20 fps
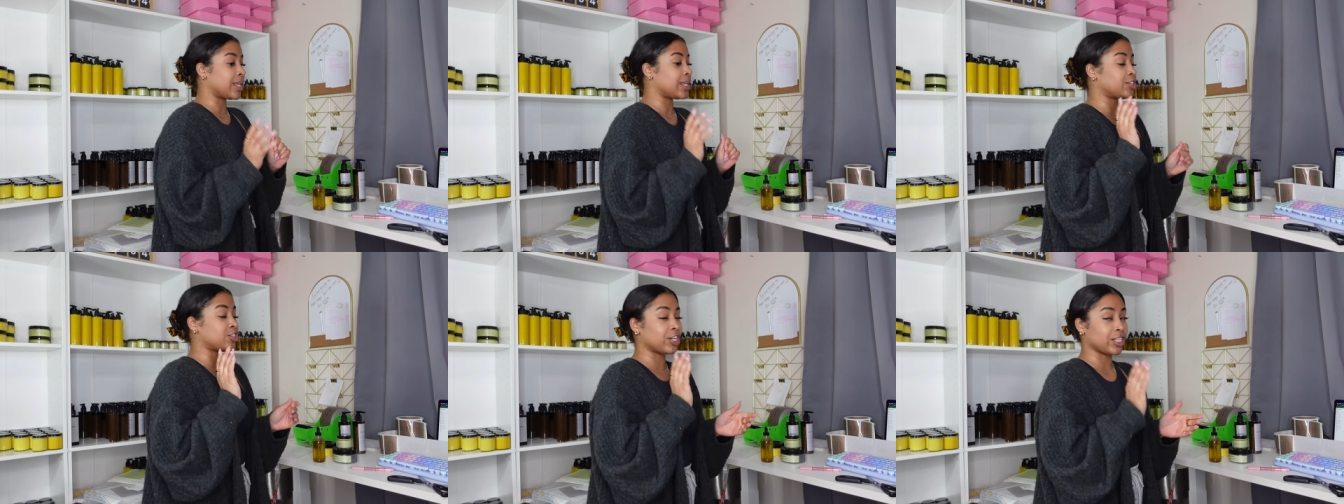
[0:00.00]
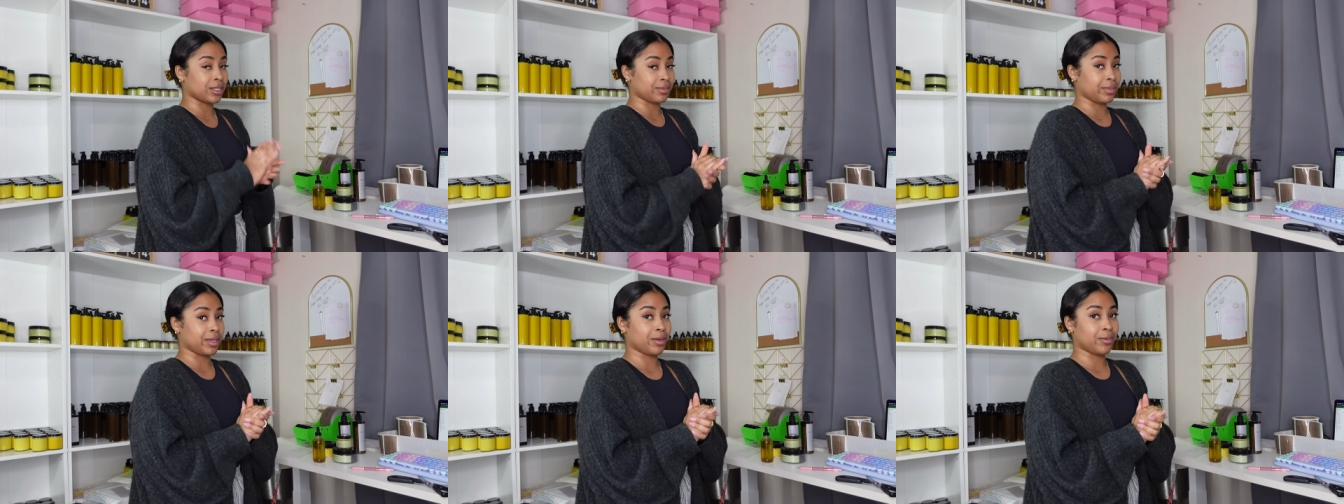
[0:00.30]

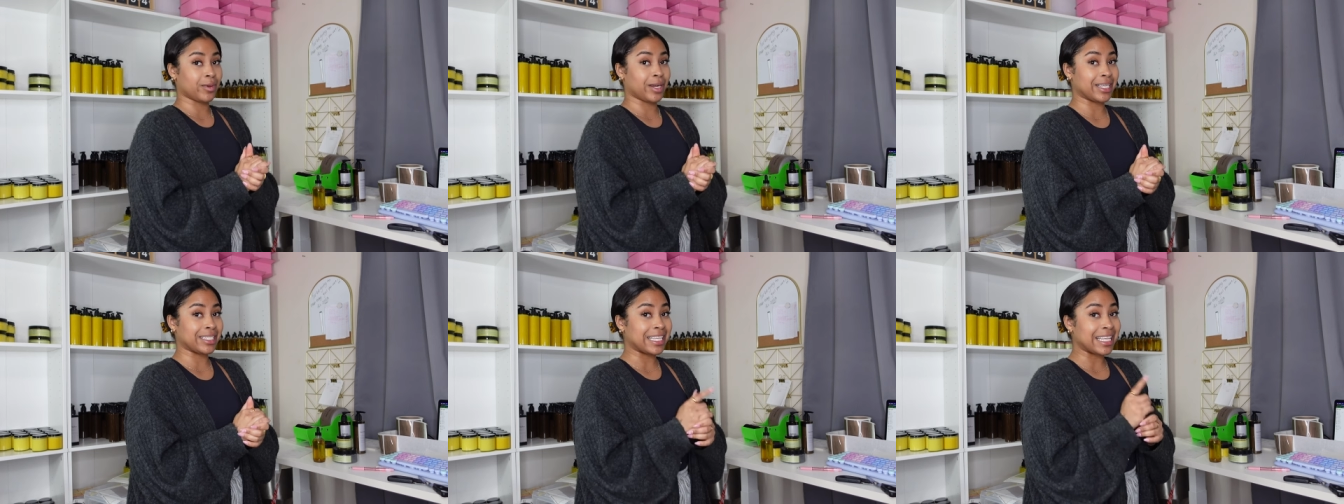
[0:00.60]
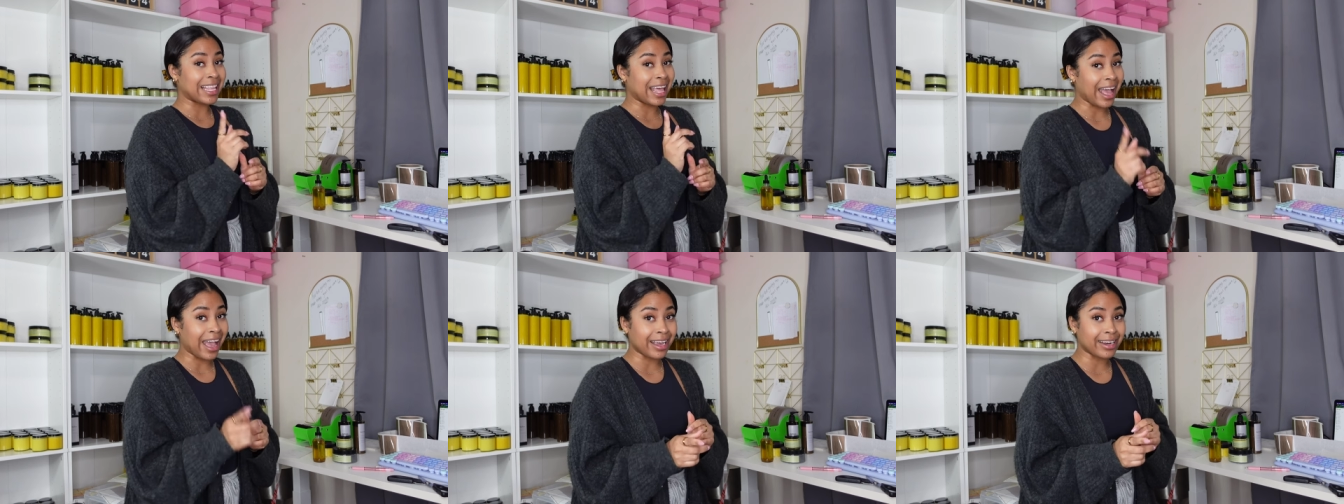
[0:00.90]
Trust me, when I say
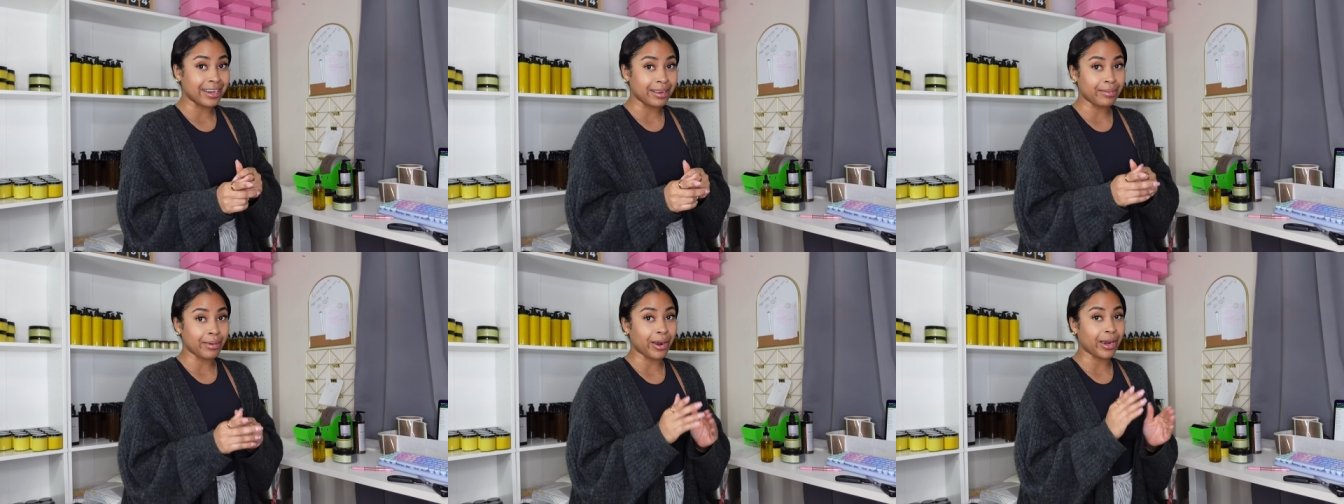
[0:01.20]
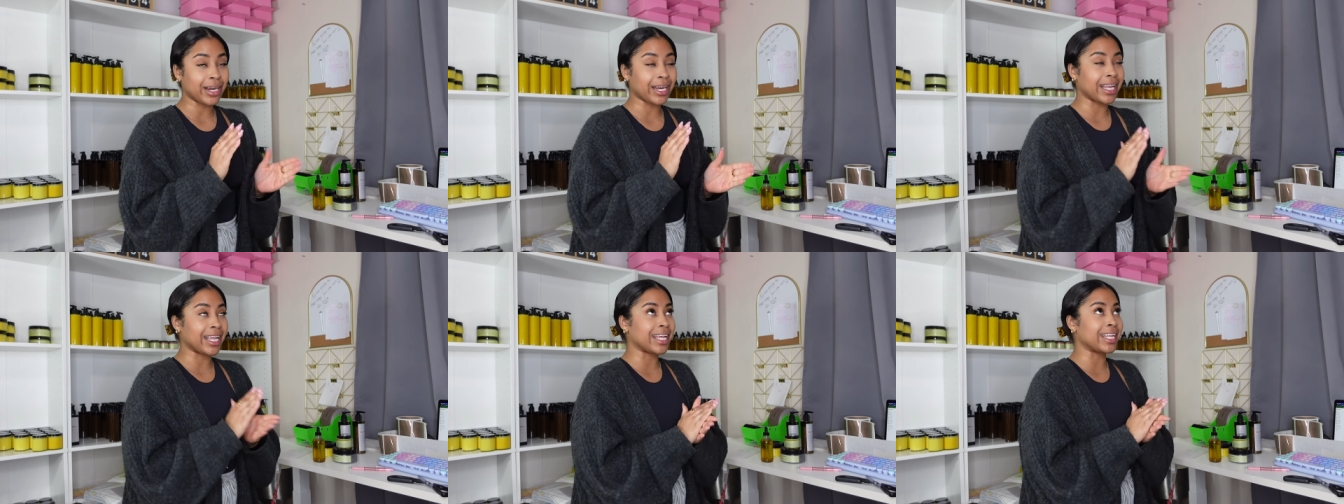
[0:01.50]
the acne
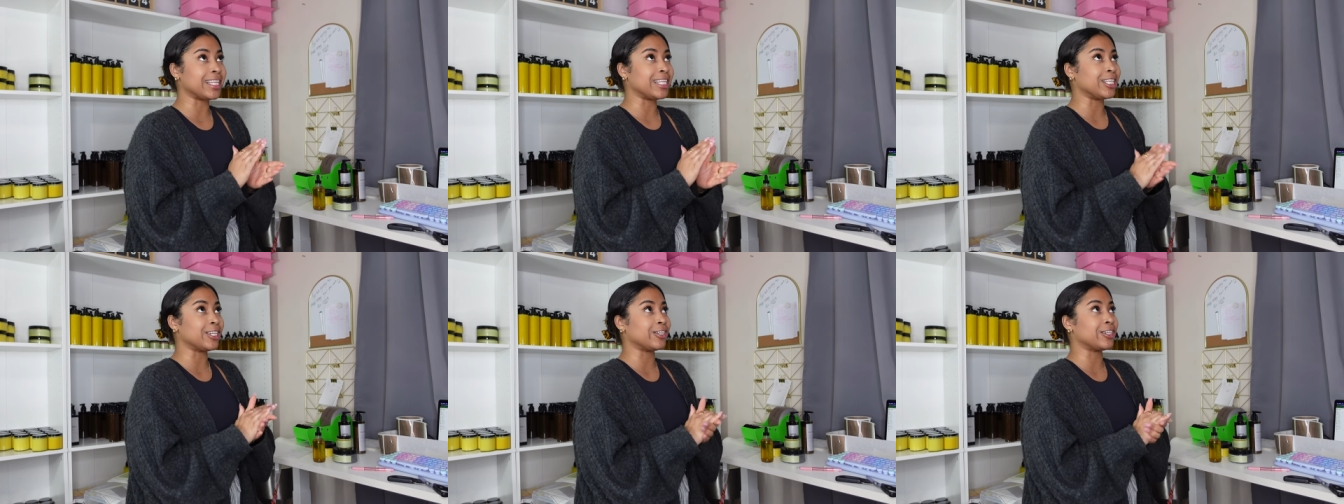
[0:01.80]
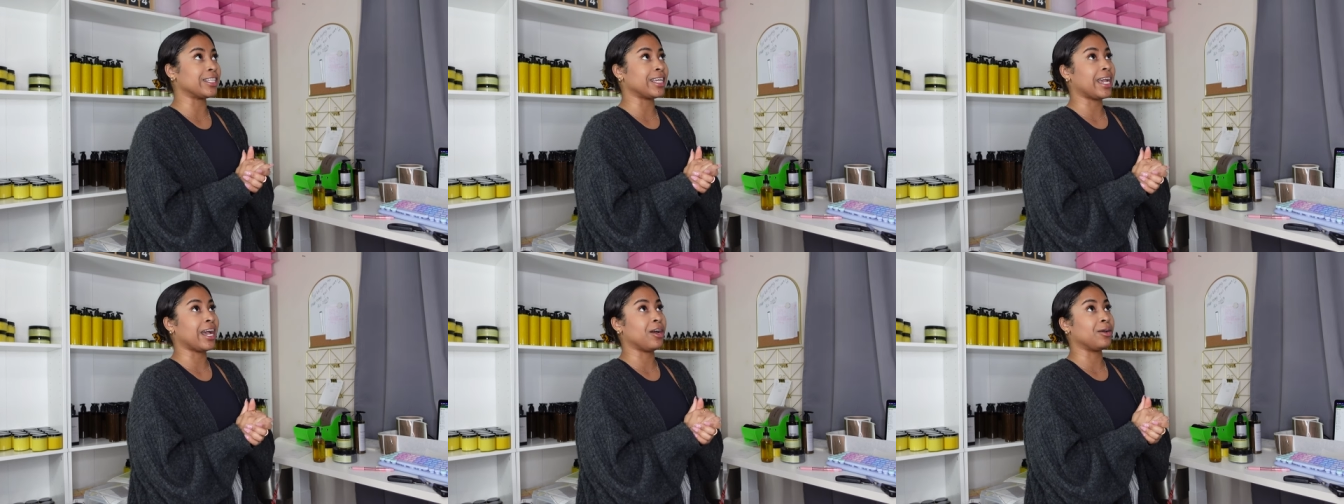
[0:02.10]
part, it
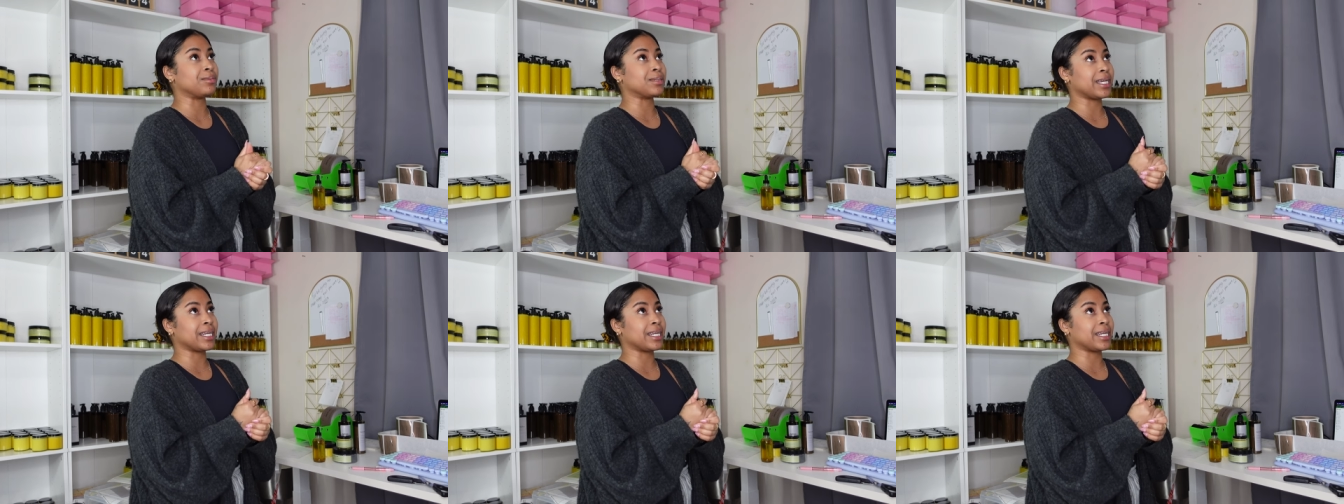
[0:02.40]
literally helps.